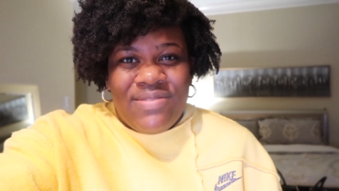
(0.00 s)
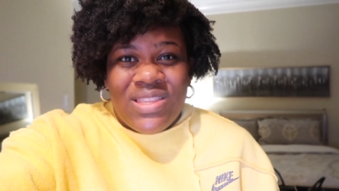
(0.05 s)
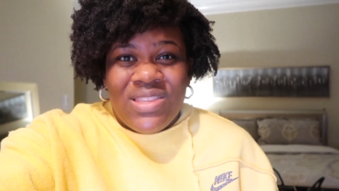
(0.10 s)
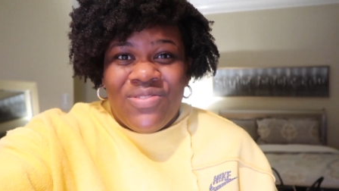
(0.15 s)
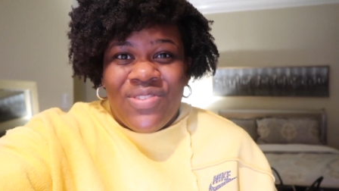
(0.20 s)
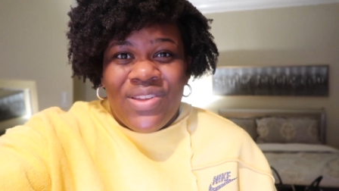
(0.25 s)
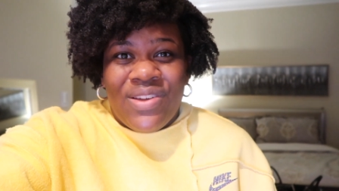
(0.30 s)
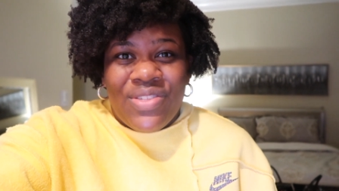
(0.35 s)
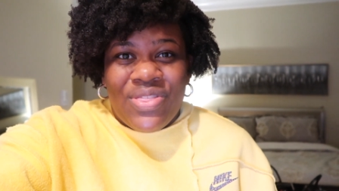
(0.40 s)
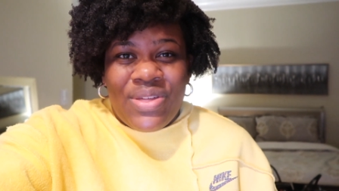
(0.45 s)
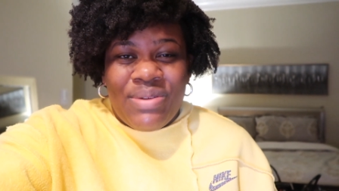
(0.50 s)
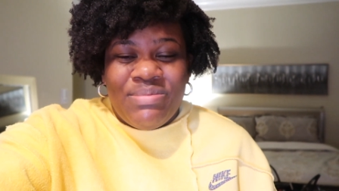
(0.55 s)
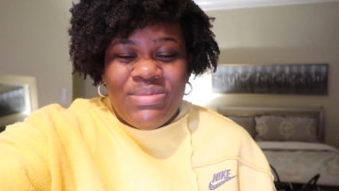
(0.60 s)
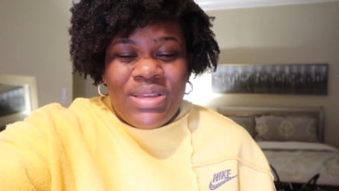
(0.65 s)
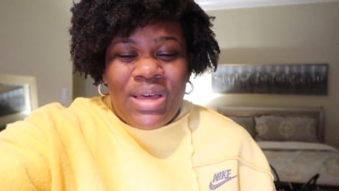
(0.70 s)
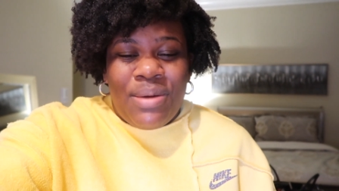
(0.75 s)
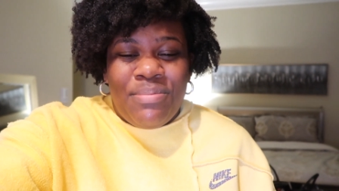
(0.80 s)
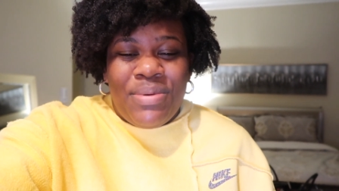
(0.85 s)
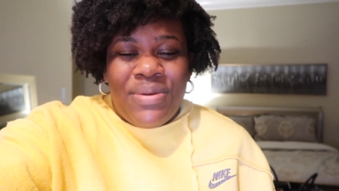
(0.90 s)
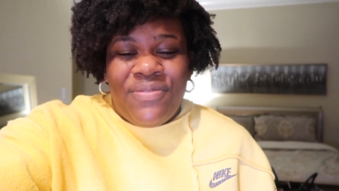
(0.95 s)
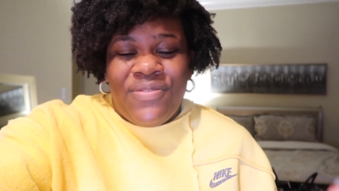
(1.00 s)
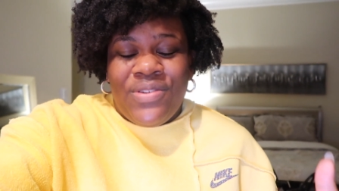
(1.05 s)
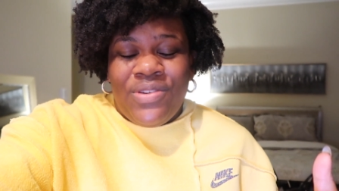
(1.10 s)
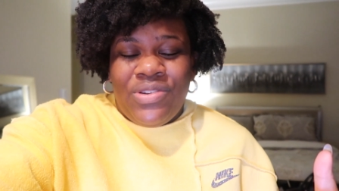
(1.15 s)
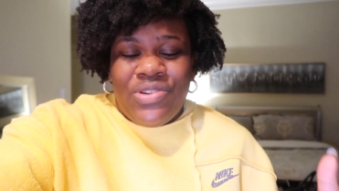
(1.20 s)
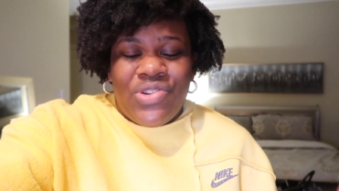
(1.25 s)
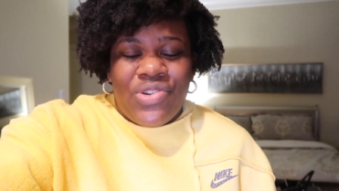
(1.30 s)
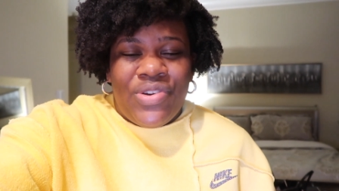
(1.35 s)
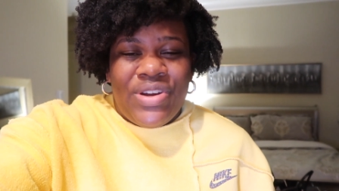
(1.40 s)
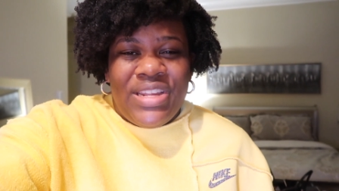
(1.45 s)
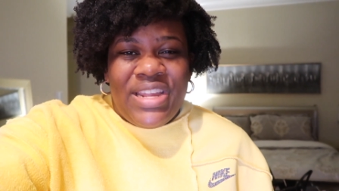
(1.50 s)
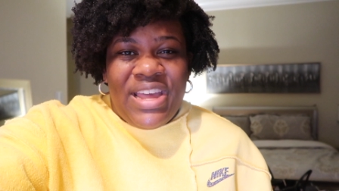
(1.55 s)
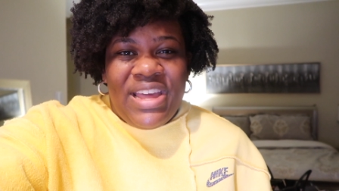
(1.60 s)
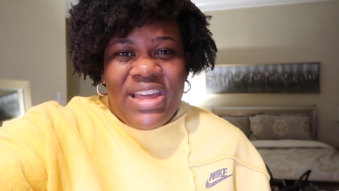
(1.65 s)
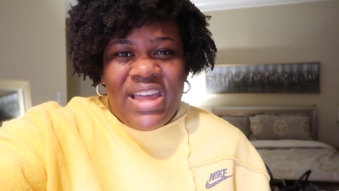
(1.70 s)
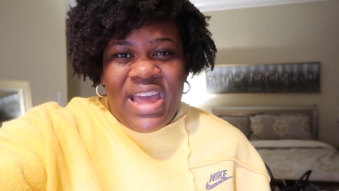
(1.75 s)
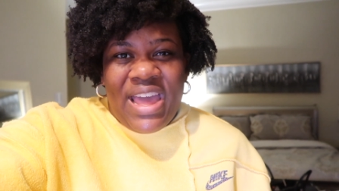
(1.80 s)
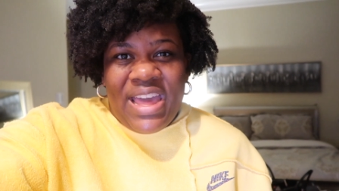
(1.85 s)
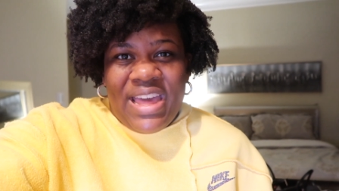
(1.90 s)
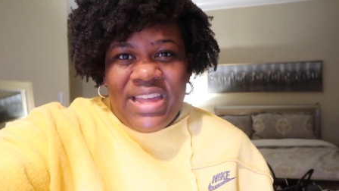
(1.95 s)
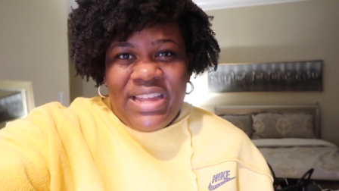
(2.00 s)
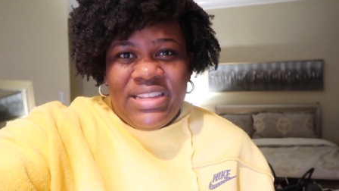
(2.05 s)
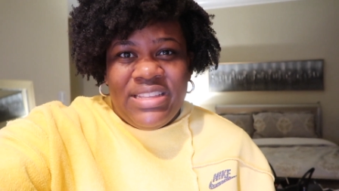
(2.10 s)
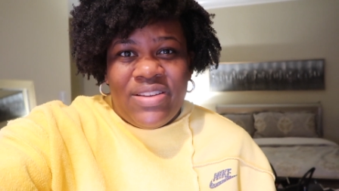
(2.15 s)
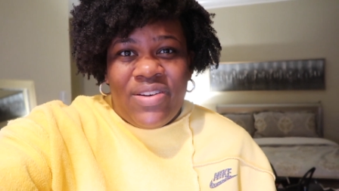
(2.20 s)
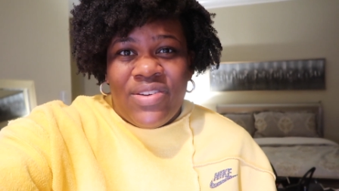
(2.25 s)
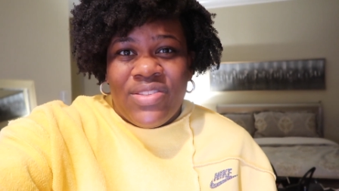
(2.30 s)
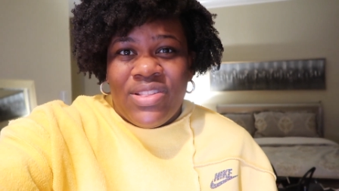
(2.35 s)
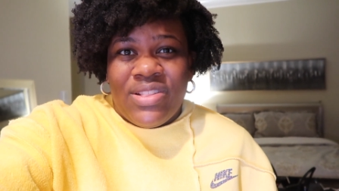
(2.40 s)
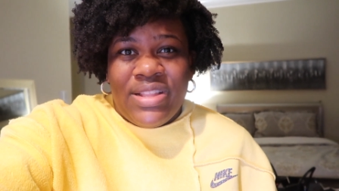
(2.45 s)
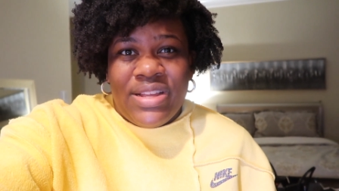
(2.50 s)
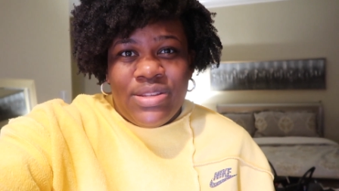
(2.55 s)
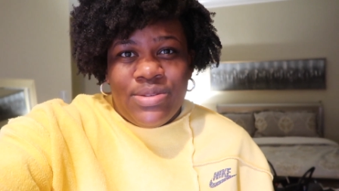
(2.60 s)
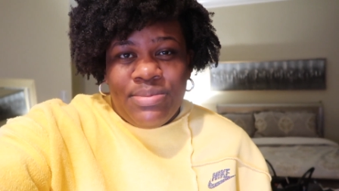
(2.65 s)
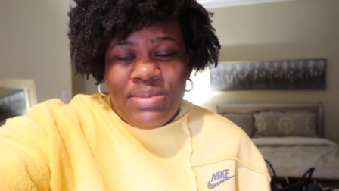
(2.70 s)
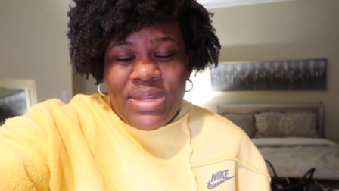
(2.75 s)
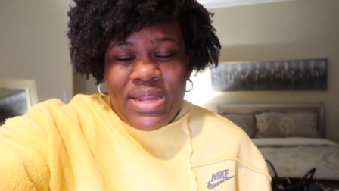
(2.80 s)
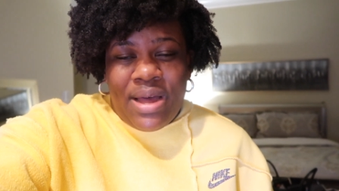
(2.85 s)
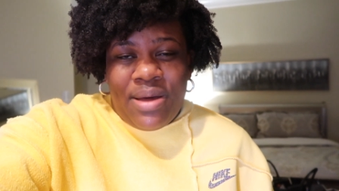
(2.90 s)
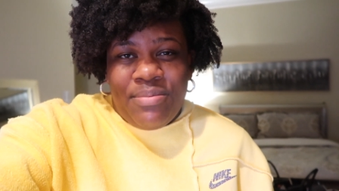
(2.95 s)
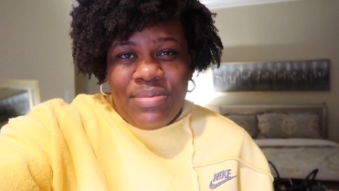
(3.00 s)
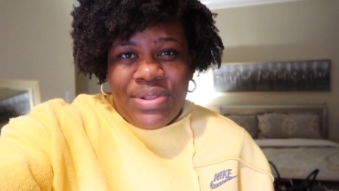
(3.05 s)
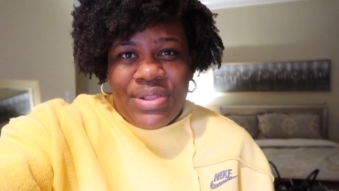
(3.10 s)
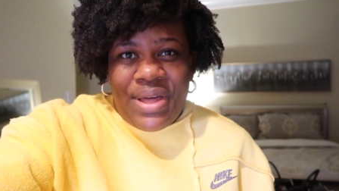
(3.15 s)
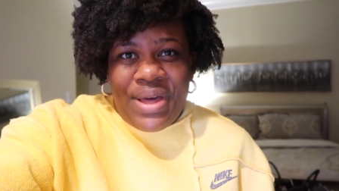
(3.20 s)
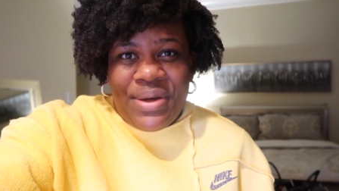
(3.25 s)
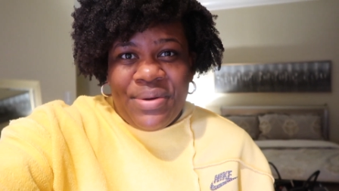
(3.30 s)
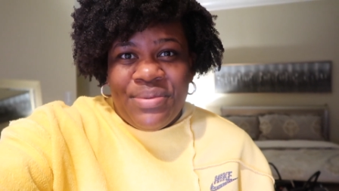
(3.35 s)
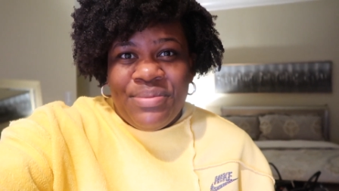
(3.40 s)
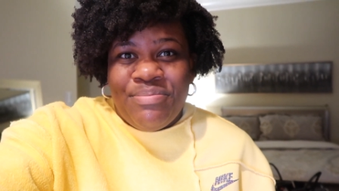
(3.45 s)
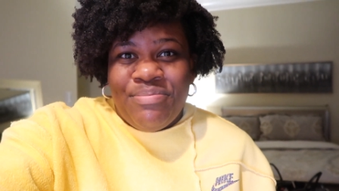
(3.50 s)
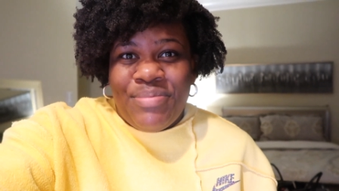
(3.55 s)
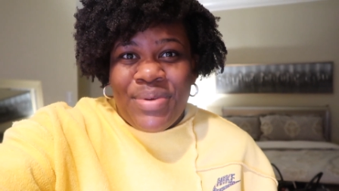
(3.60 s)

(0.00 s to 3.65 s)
this video a thumbs up if you enjoyed it and all the links will be down below